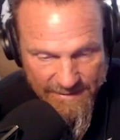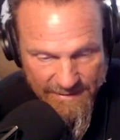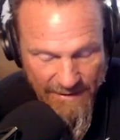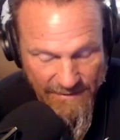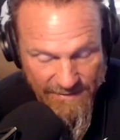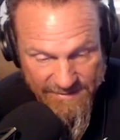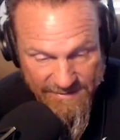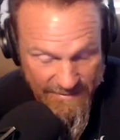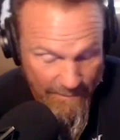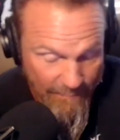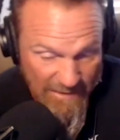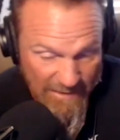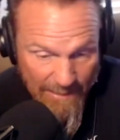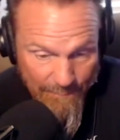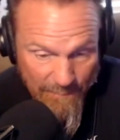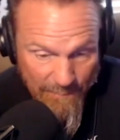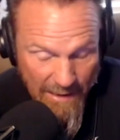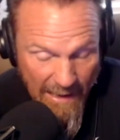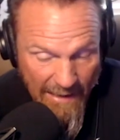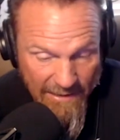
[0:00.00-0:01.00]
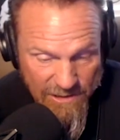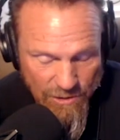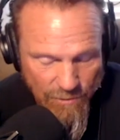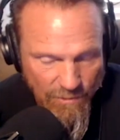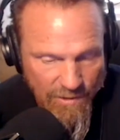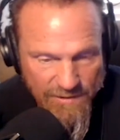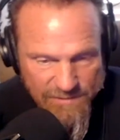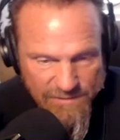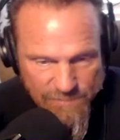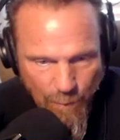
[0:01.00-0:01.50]
and sometimes I do,
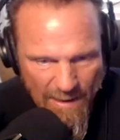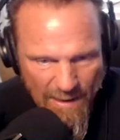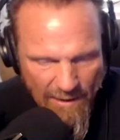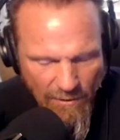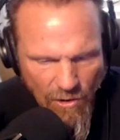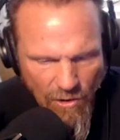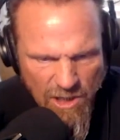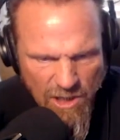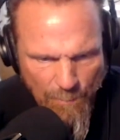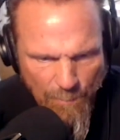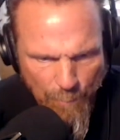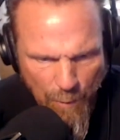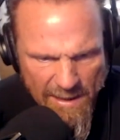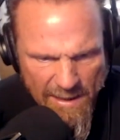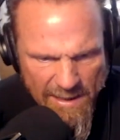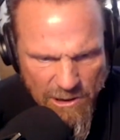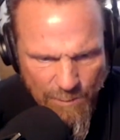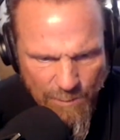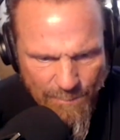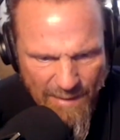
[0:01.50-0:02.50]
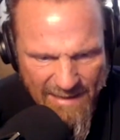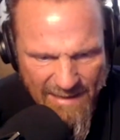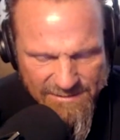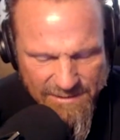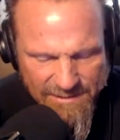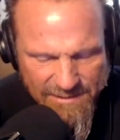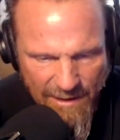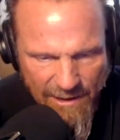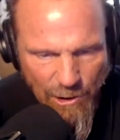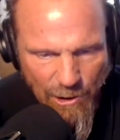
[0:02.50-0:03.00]
because when I look up what
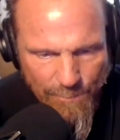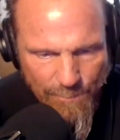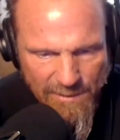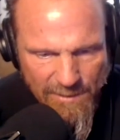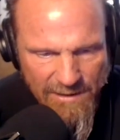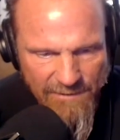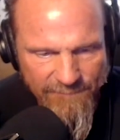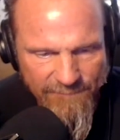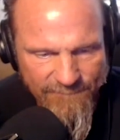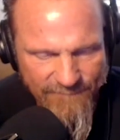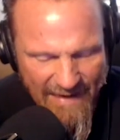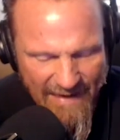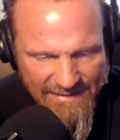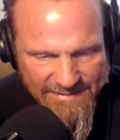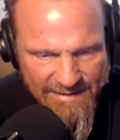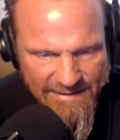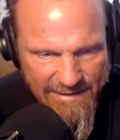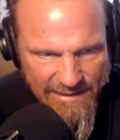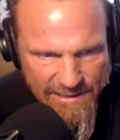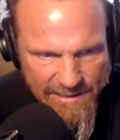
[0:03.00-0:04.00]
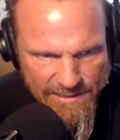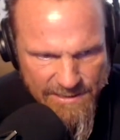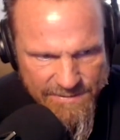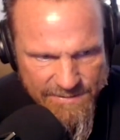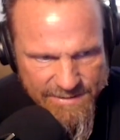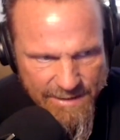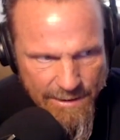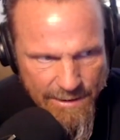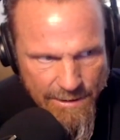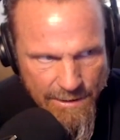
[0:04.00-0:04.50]
intermittent fasting
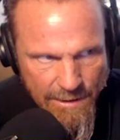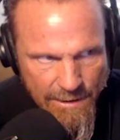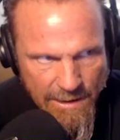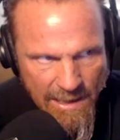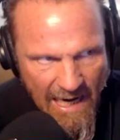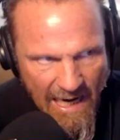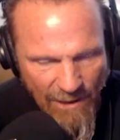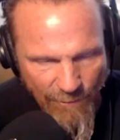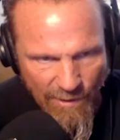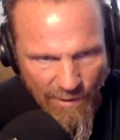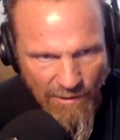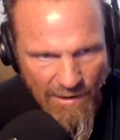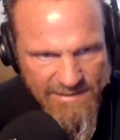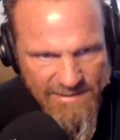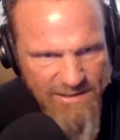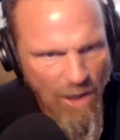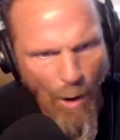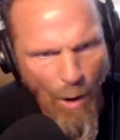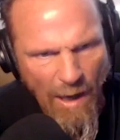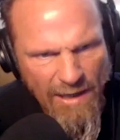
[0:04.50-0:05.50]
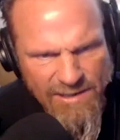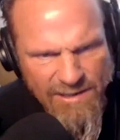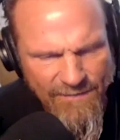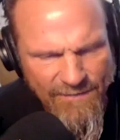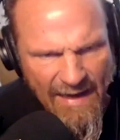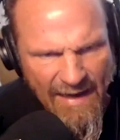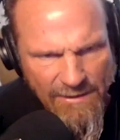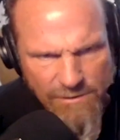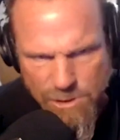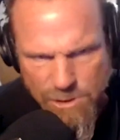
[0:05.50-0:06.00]
is, I realize, I did
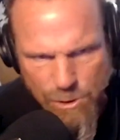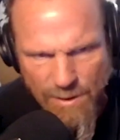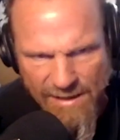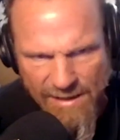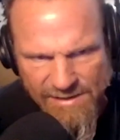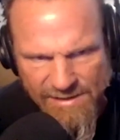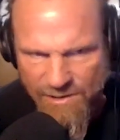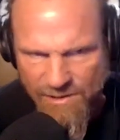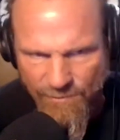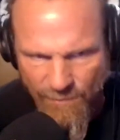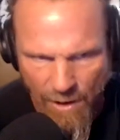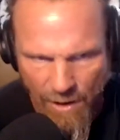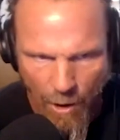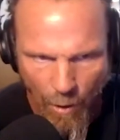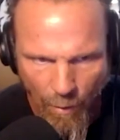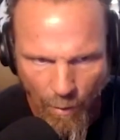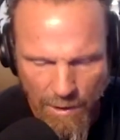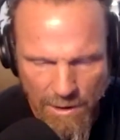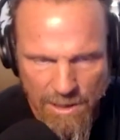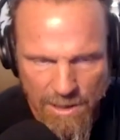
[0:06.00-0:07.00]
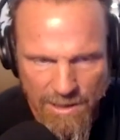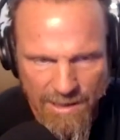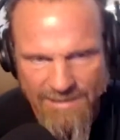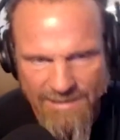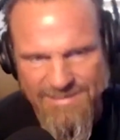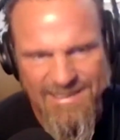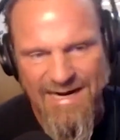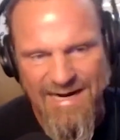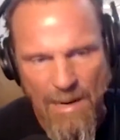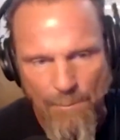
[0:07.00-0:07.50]
that 2 days in a row.
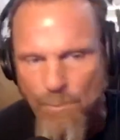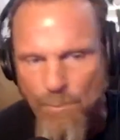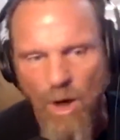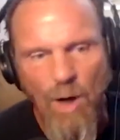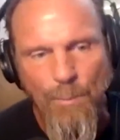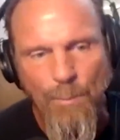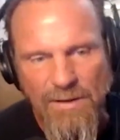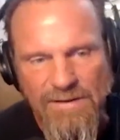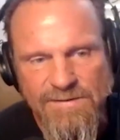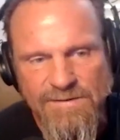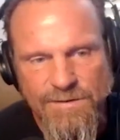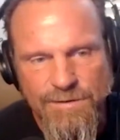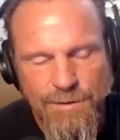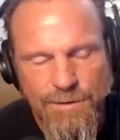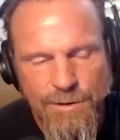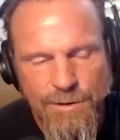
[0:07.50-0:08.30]
It's not on purpose.